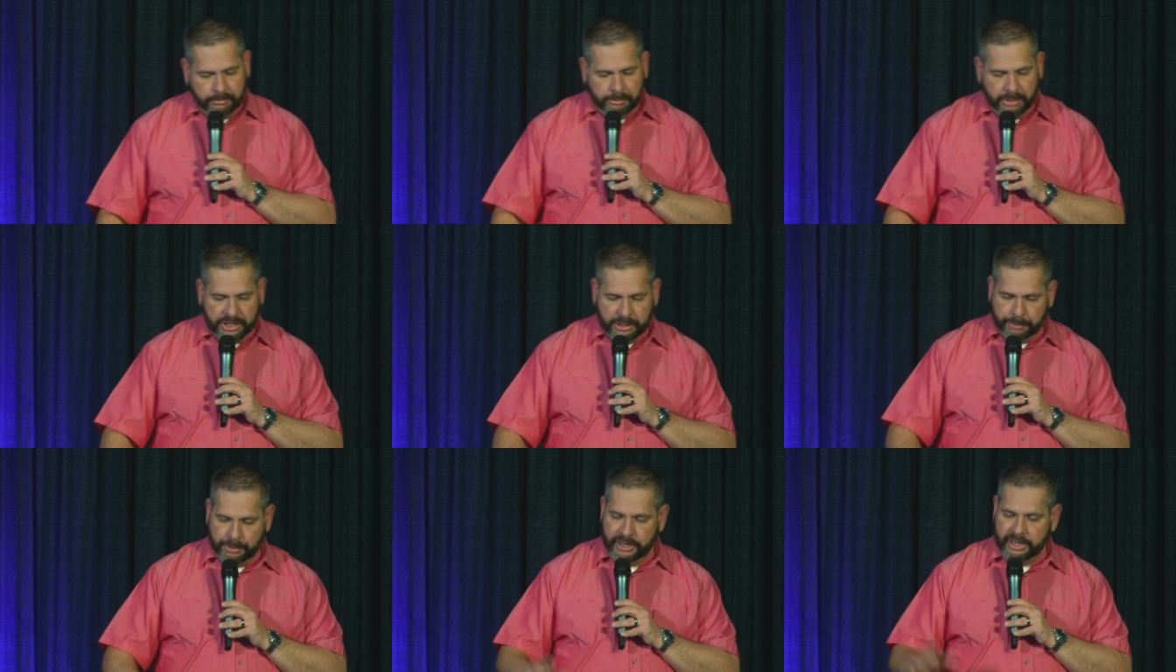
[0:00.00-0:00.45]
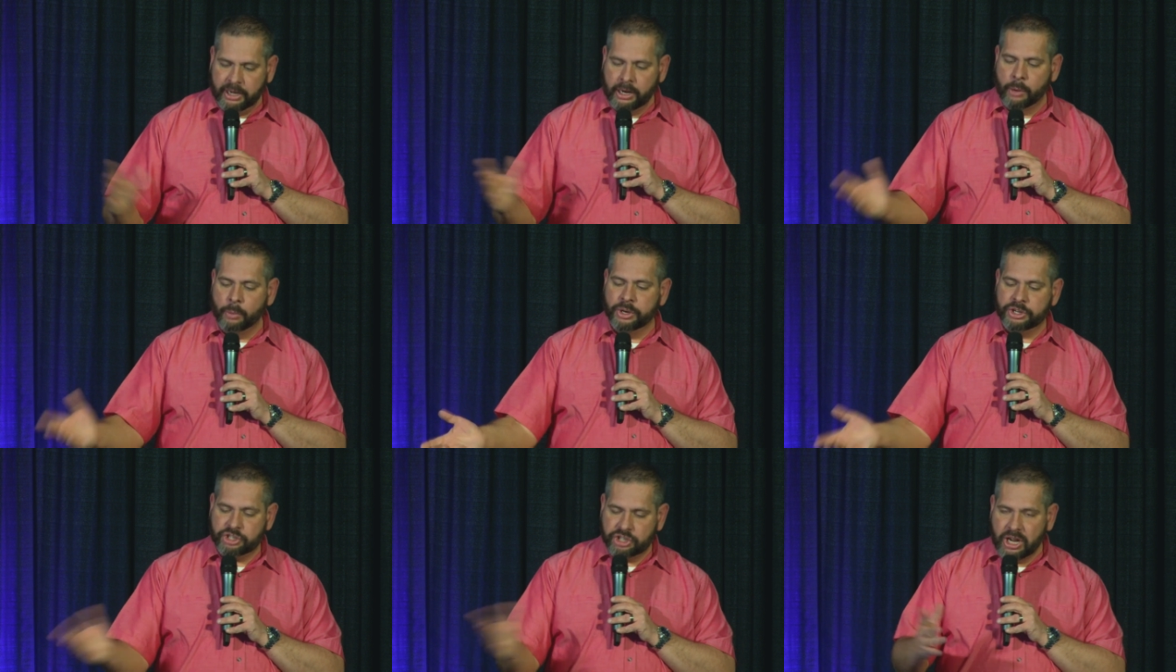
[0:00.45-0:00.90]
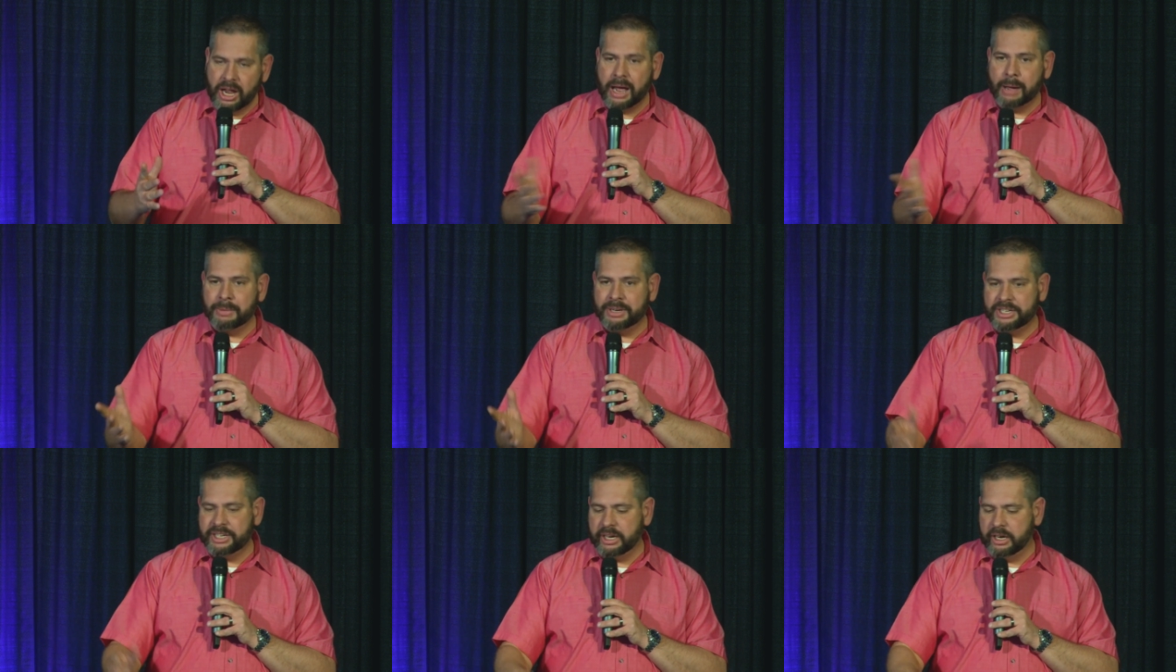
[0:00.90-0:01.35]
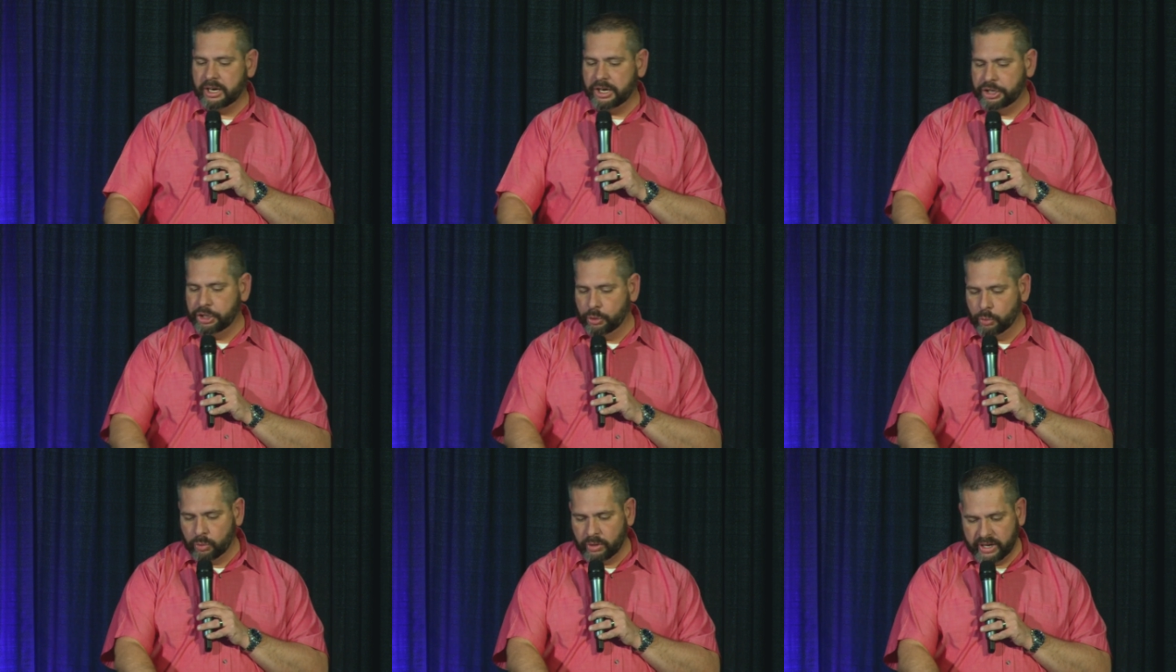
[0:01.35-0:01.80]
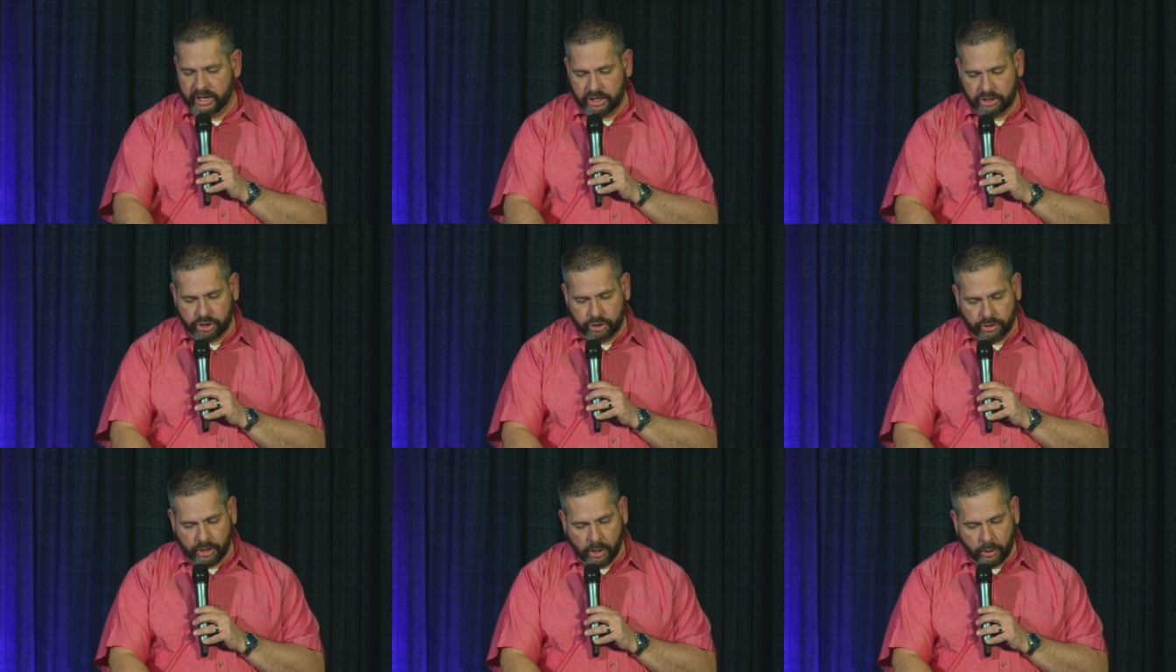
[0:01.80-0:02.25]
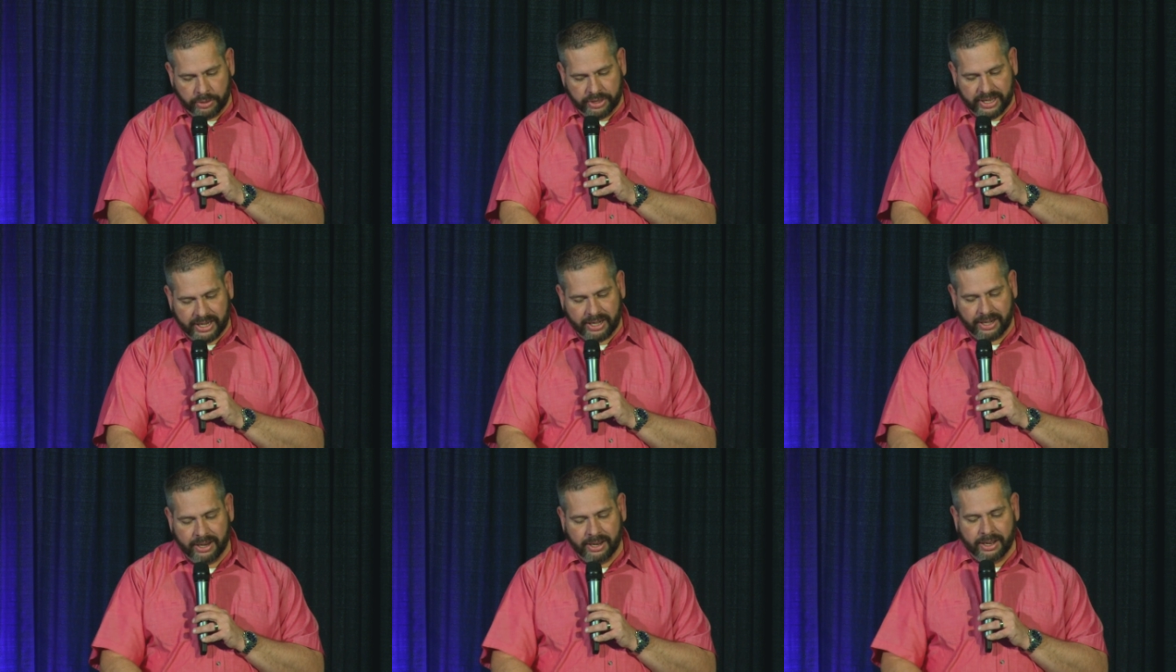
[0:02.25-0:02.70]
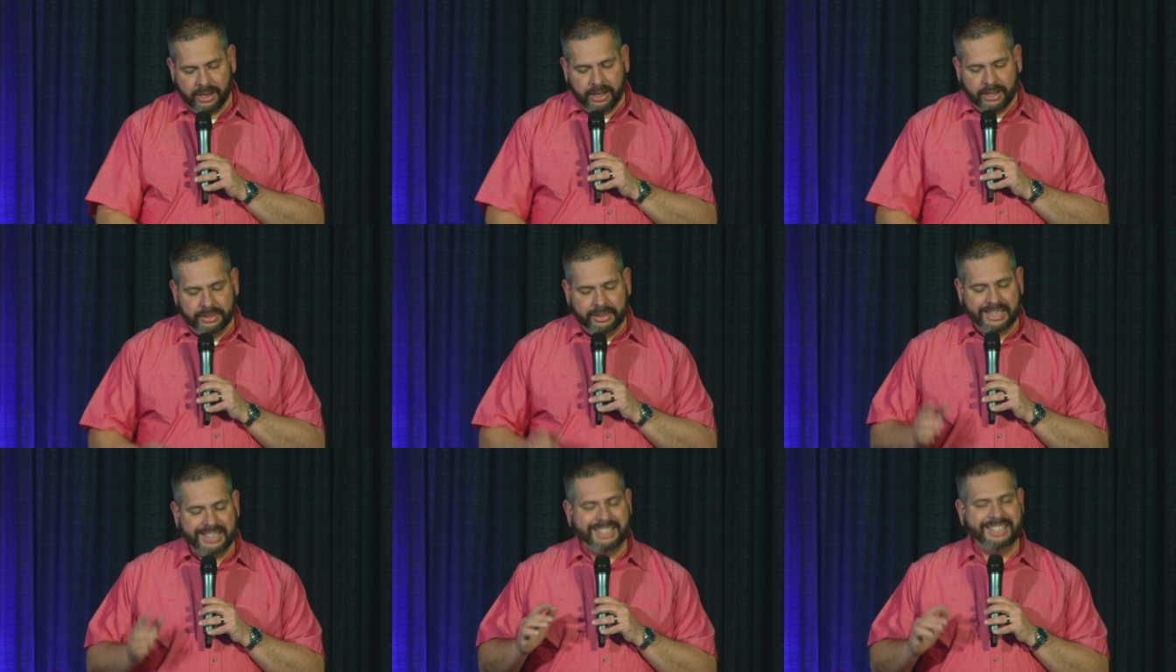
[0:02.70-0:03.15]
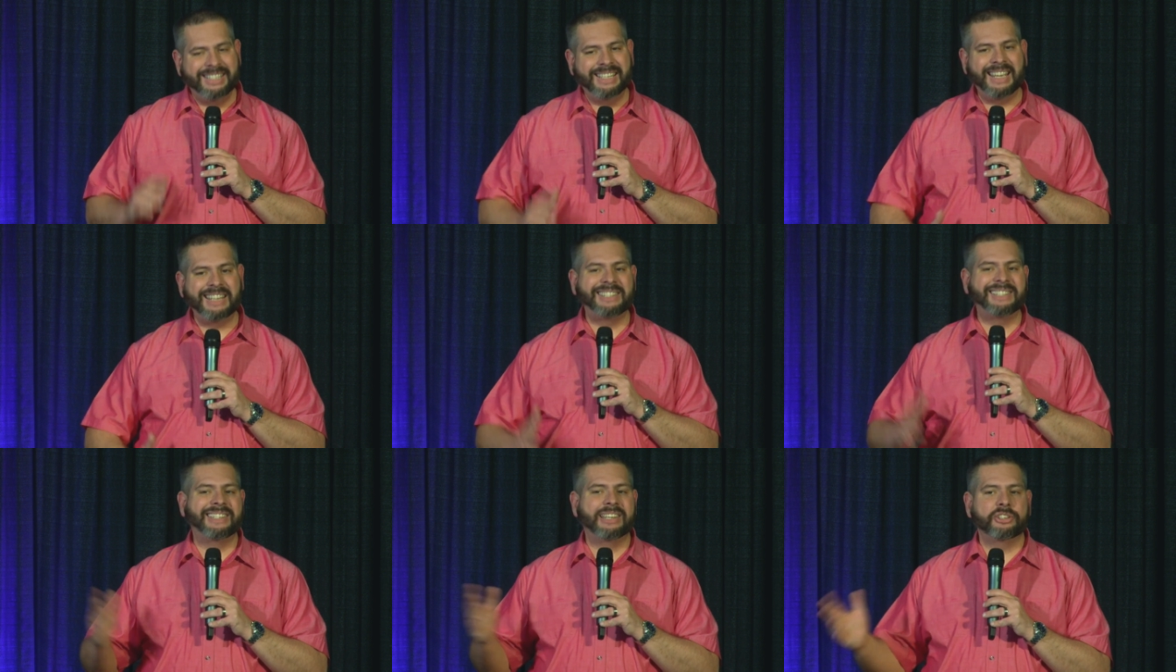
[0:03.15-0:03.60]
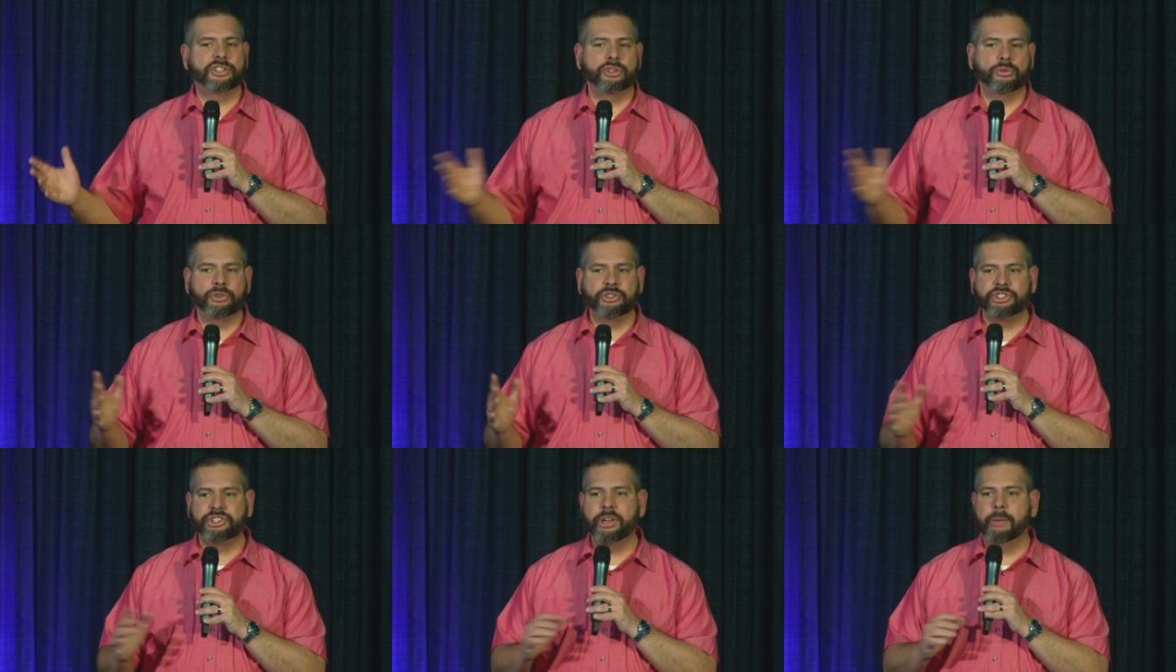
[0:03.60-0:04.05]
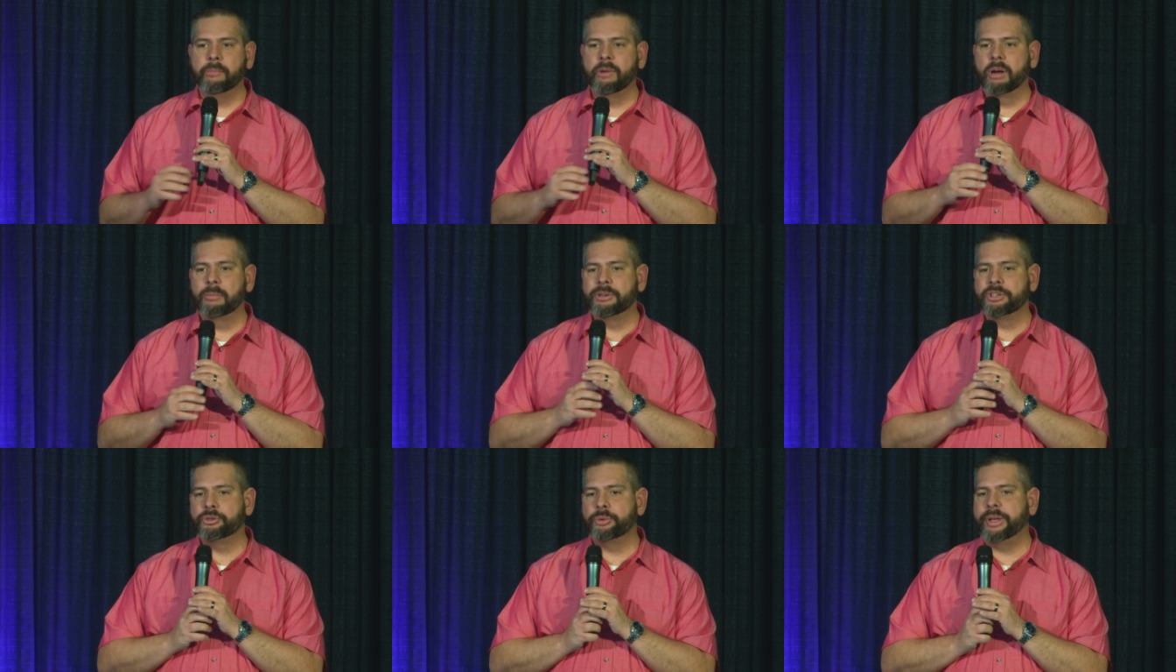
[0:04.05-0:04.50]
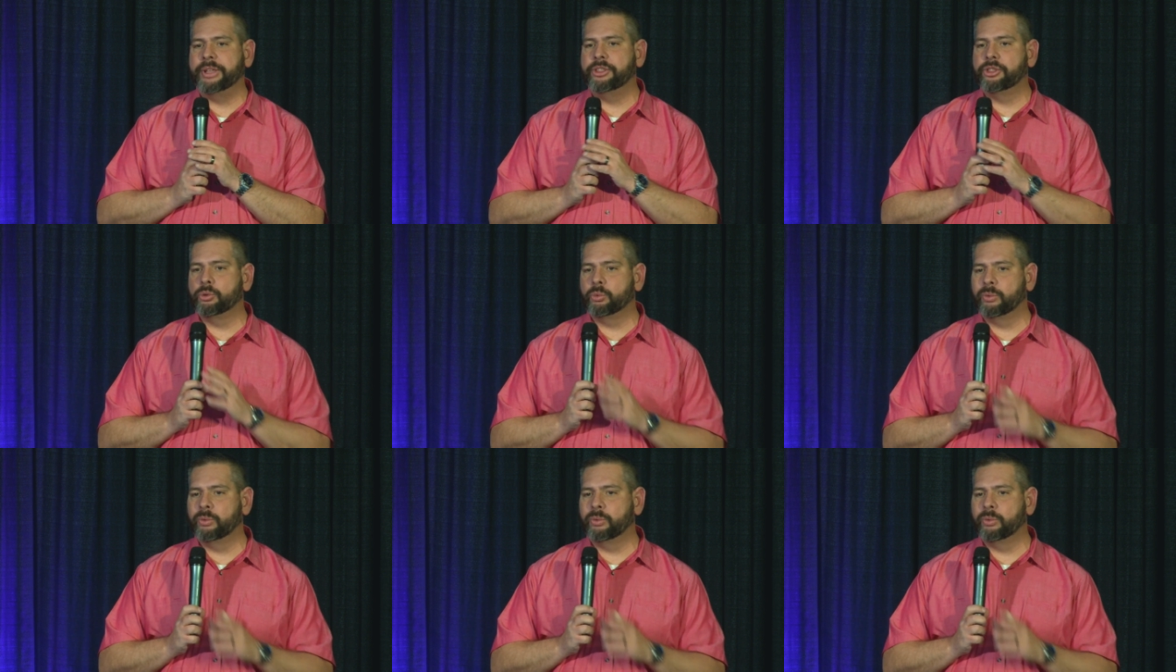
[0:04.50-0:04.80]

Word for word: But depending on which commentary you read, you know that the distance was somewhere between